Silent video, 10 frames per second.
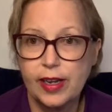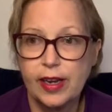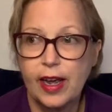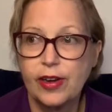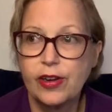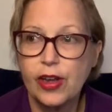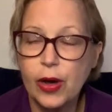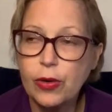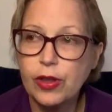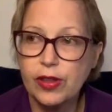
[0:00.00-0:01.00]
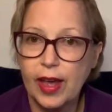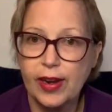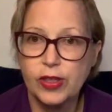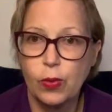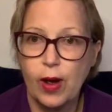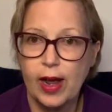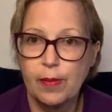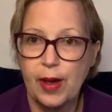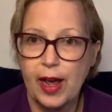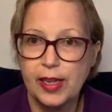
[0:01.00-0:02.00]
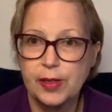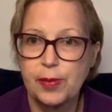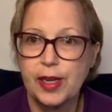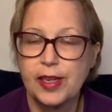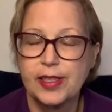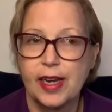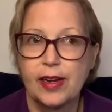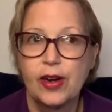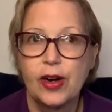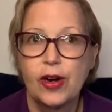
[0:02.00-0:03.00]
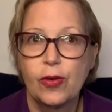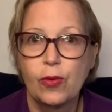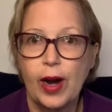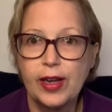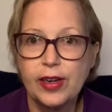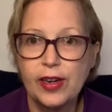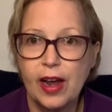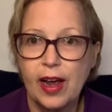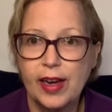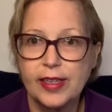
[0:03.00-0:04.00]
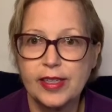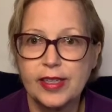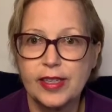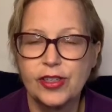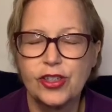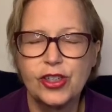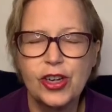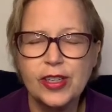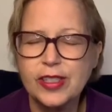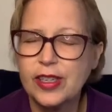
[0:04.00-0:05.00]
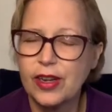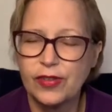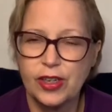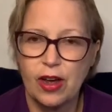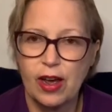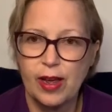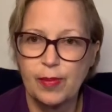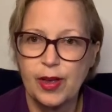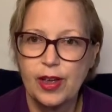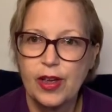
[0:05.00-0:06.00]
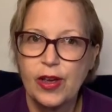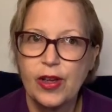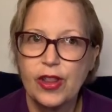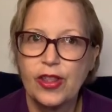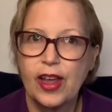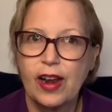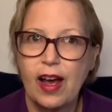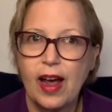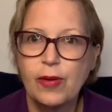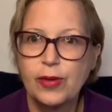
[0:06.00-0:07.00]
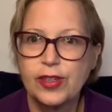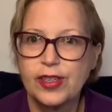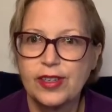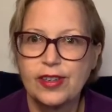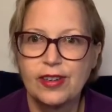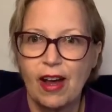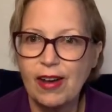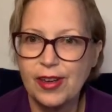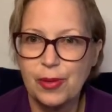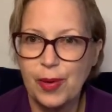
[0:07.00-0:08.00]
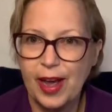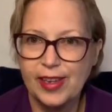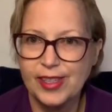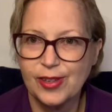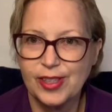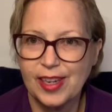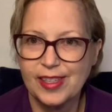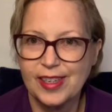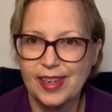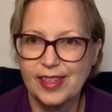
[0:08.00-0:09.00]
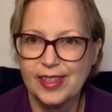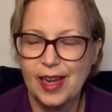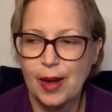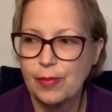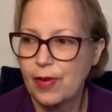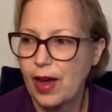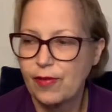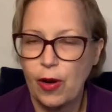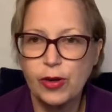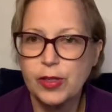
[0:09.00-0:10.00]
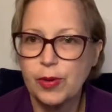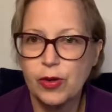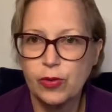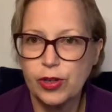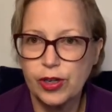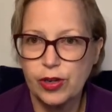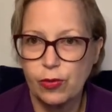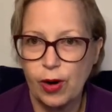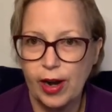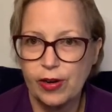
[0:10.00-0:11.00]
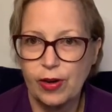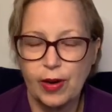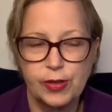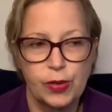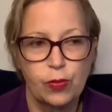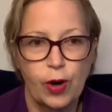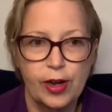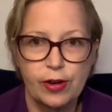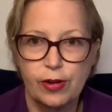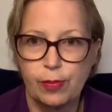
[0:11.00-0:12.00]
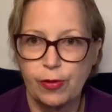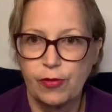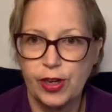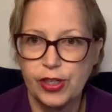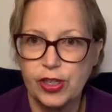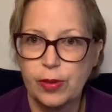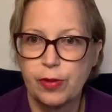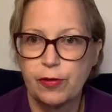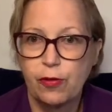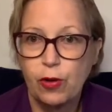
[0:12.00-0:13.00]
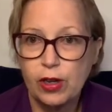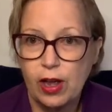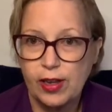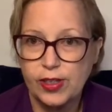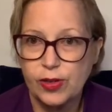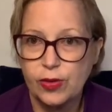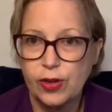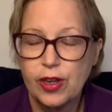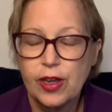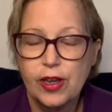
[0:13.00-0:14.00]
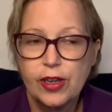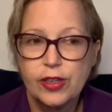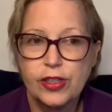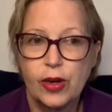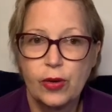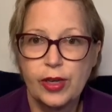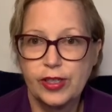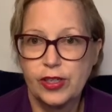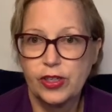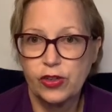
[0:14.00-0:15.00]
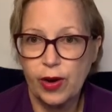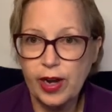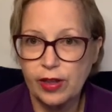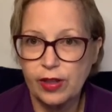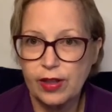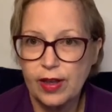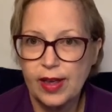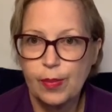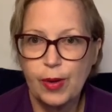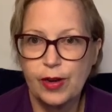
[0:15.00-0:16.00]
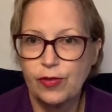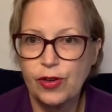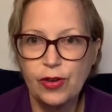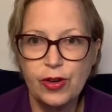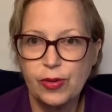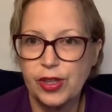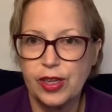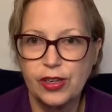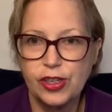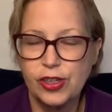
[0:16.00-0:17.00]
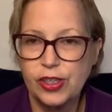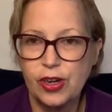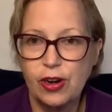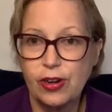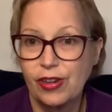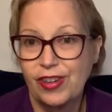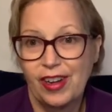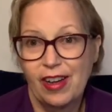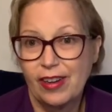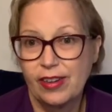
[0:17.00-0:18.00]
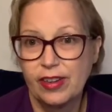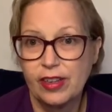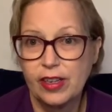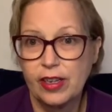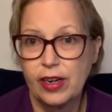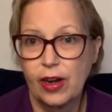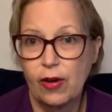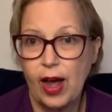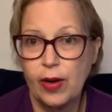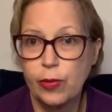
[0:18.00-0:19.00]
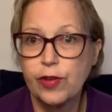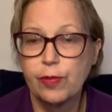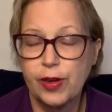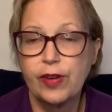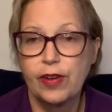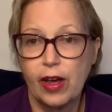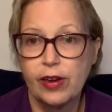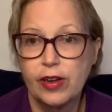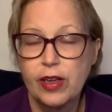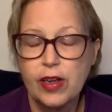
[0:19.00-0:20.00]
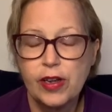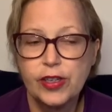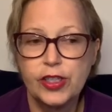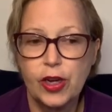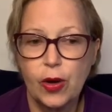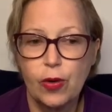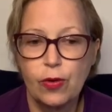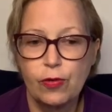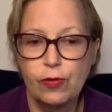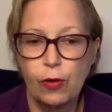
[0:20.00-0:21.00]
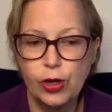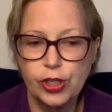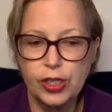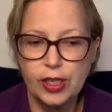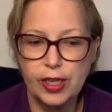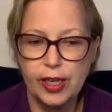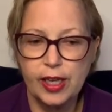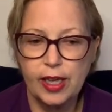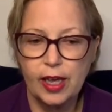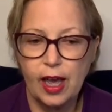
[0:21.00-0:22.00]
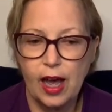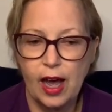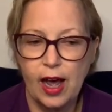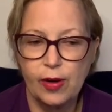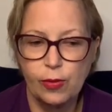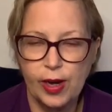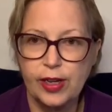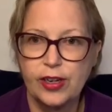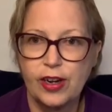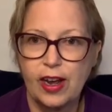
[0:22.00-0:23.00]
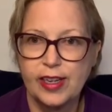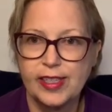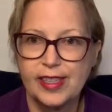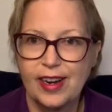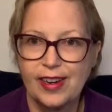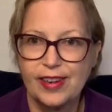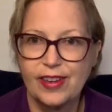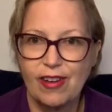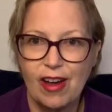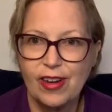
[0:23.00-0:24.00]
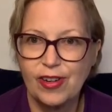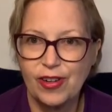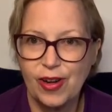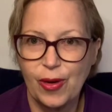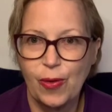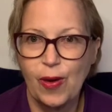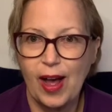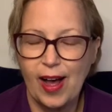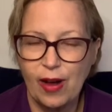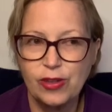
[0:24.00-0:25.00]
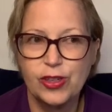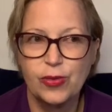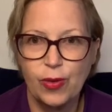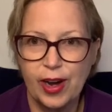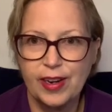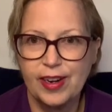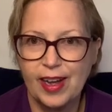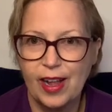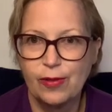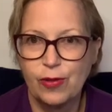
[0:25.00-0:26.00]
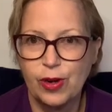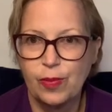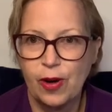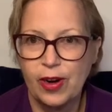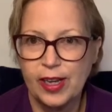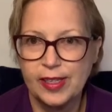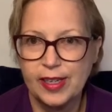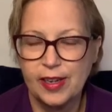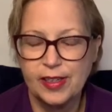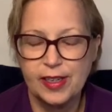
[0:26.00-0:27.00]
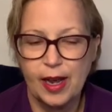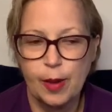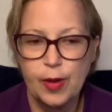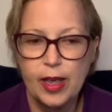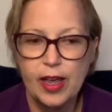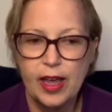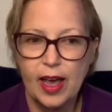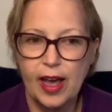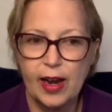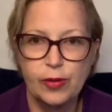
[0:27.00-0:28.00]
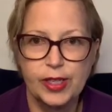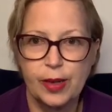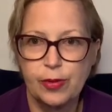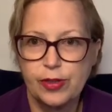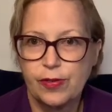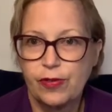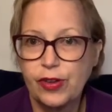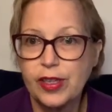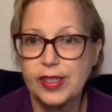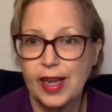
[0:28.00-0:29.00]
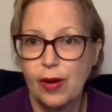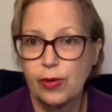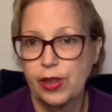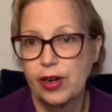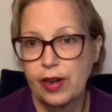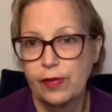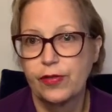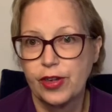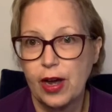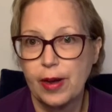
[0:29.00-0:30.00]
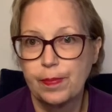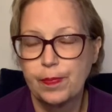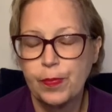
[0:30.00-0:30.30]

And I know that that is why I passed, because I recognized in just enough time that I was not going to pass those essays. I've always been a really good writer. I was a writer professionally before law school, so it's a strength. But if you don't know what the issues are, you're done. I would have been done. So fortunately, I recognized that I did not know how to write a California Bar essay exam, and I was able to fix that with enough time.